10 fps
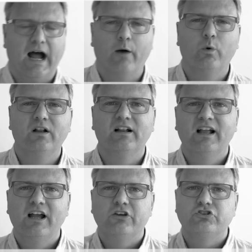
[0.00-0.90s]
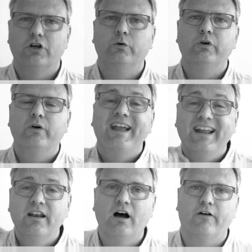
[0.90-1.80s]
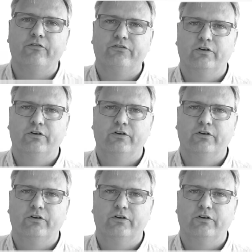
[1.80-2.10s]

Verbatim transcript: I will show you enough